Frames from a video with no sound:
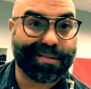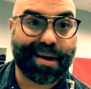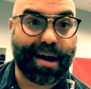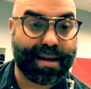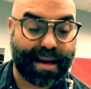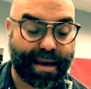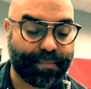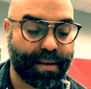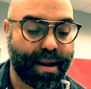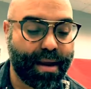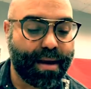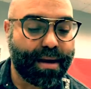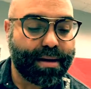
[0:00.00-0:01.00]
cutting it.
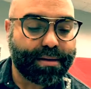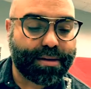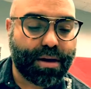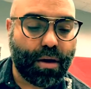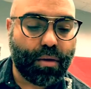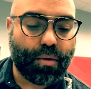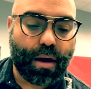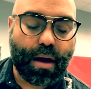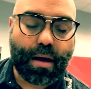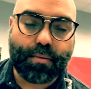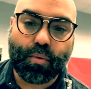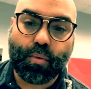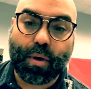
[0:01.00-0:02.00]
So
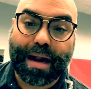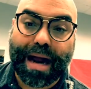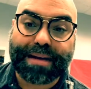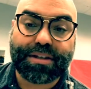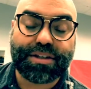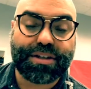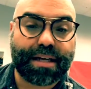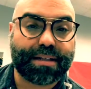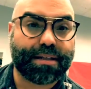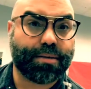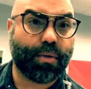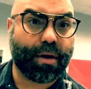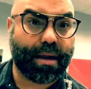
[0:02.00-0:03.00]
what I suggest
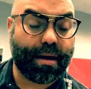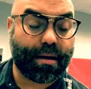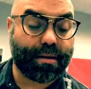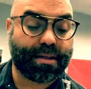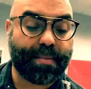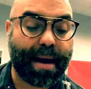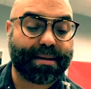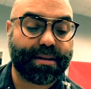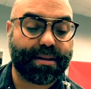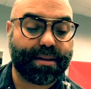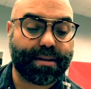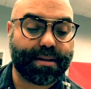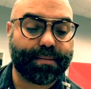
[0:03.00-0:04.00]
to working on this
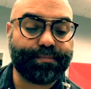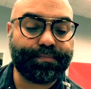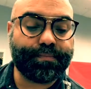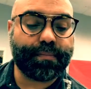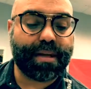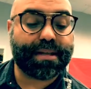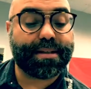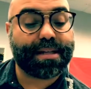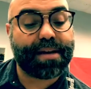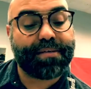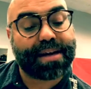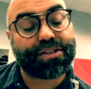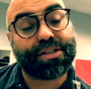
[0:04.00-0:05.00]
passage is instead
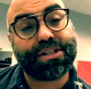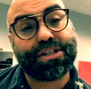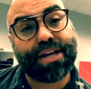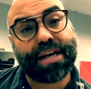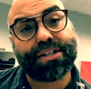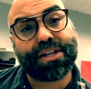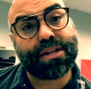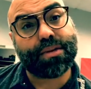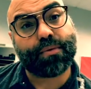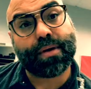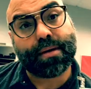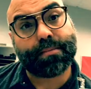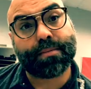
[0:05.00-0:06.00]
of actually changing the
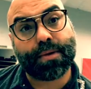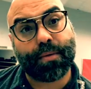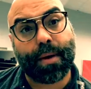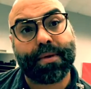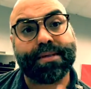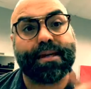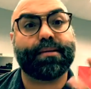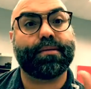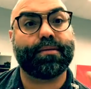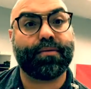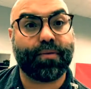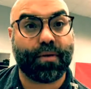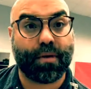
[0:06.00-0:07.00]
rhythm the way we did
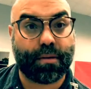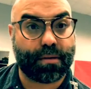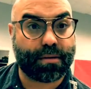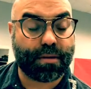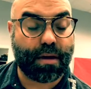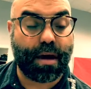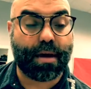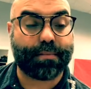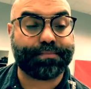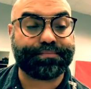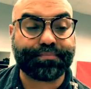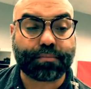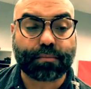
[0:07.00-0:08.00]
for
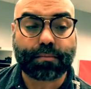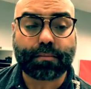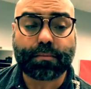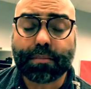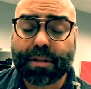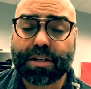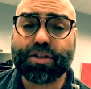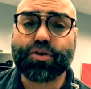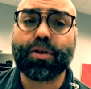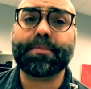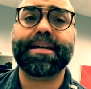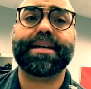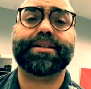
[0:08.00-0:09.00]

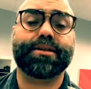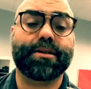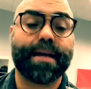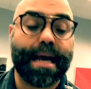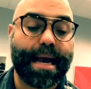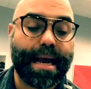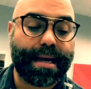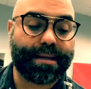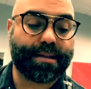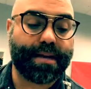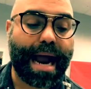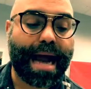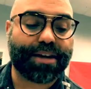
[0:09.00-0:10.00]
Storm Chasers, is
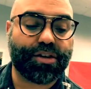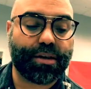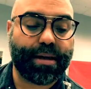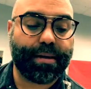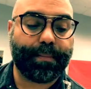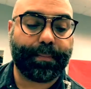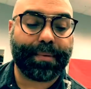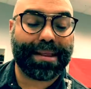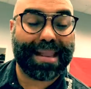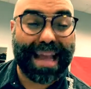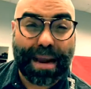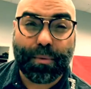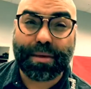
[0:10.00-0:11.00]
to actually
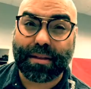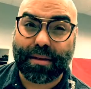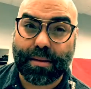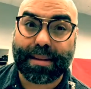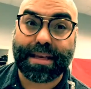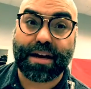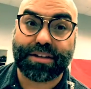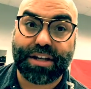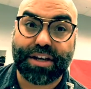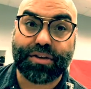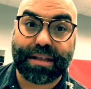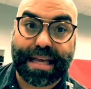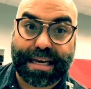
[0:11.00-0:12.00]
play a little bit the
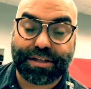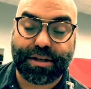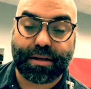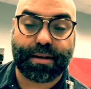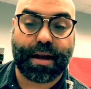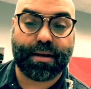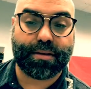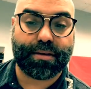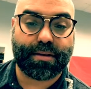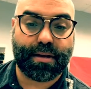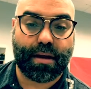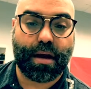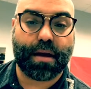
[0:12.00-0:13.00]
articulation that you
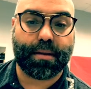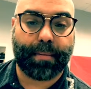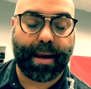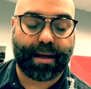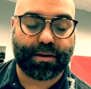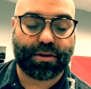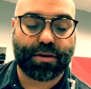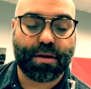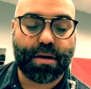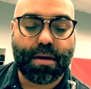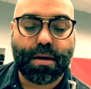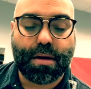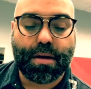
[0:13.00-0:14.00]
see on the page.
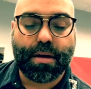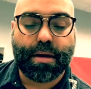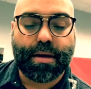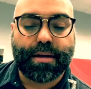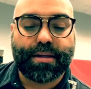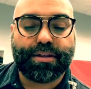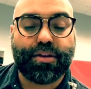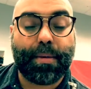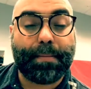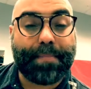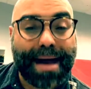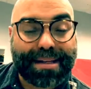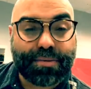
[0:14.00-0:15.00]
So the
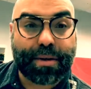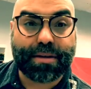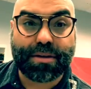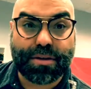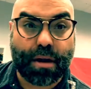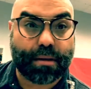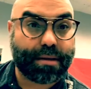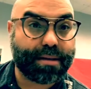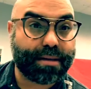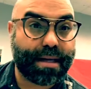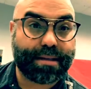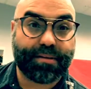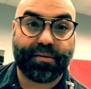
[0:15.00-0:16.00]
best way to start
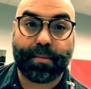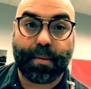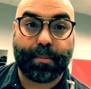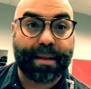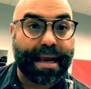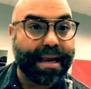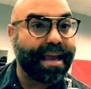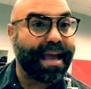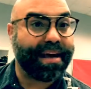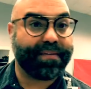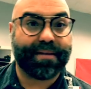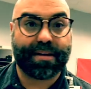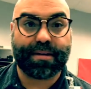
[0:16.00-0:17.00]
this is from a blank
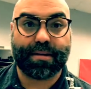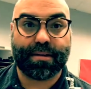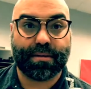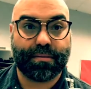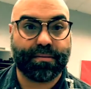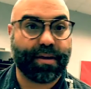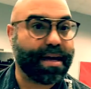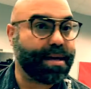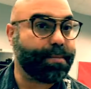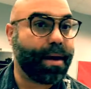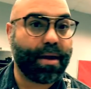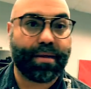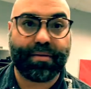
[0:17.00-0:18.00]
canvas. Forget
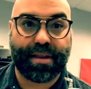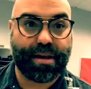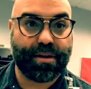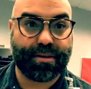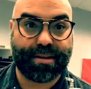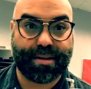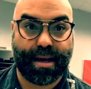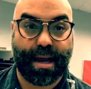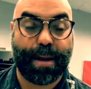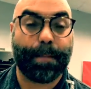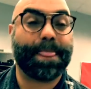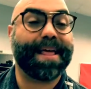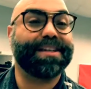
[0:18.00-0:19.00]
about everything you see
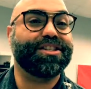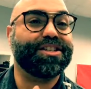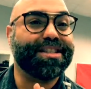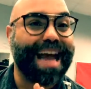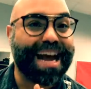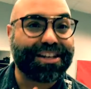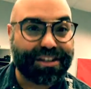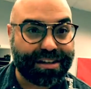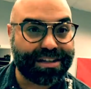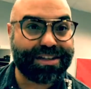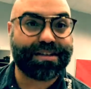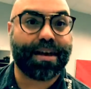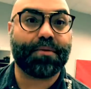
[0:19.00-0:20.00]
and just actually
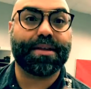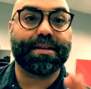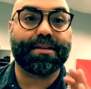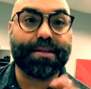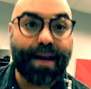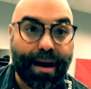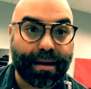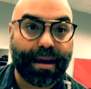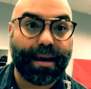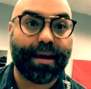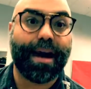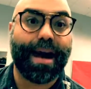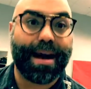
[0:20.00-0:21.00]
start with
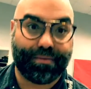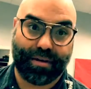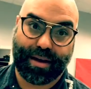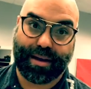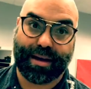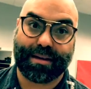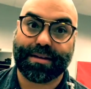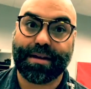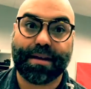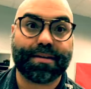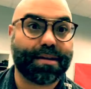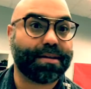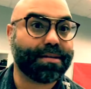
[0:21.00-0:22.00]
tonguing everything.
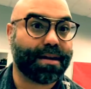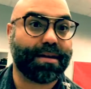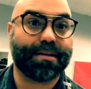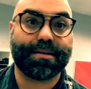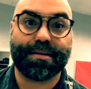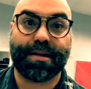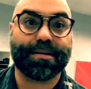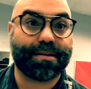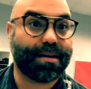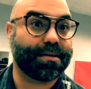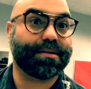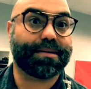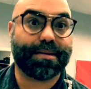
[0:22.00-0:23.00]
Tongue, tongue, tongue, tongue,
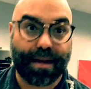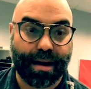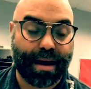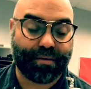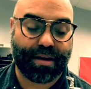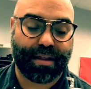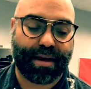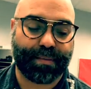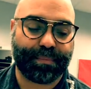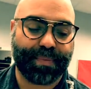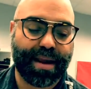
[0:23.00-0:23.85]
tongue, tongue everything.